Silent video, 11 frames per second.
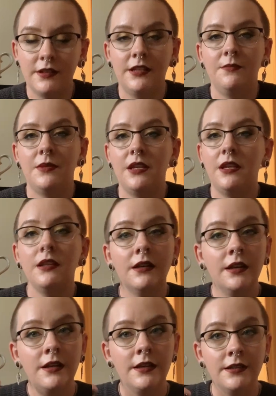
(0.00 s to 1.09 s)
can be
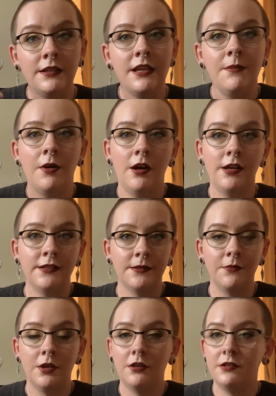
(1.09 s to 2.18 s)
teapots,
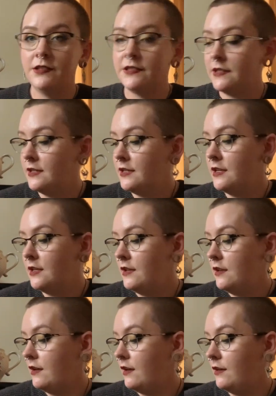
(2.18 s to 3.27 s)
mugs,
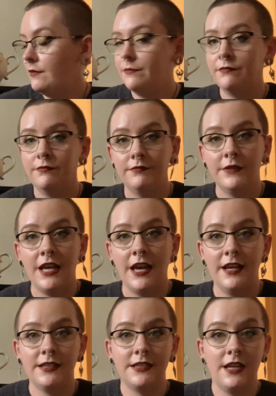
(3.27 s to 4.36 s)
um,
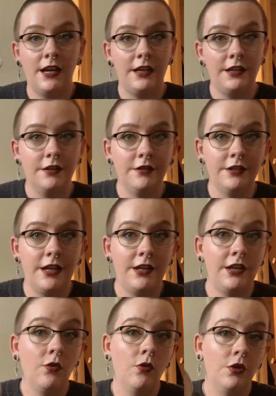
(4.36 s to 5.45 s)
cast iron,
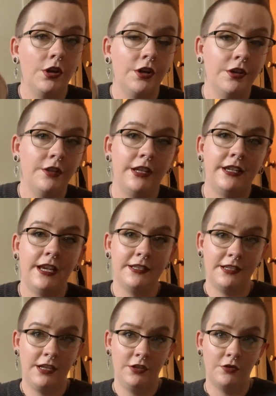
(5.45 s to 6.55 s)
or like cast
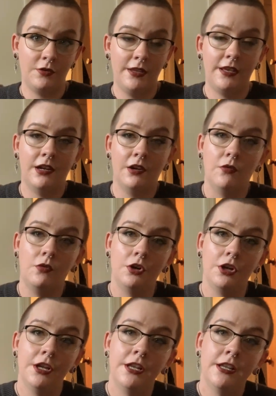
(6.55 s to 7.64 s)
irons right there, or
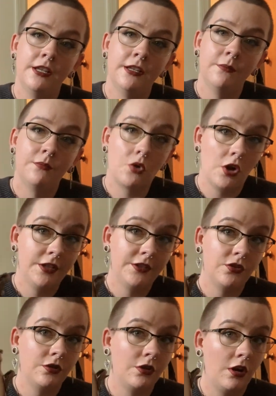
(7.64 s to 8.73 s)
bronze
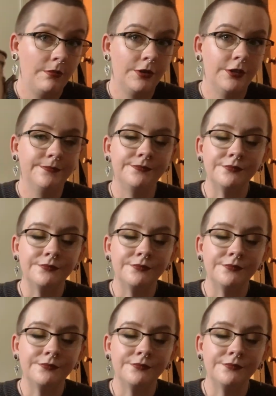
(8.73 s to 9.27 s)
or copper.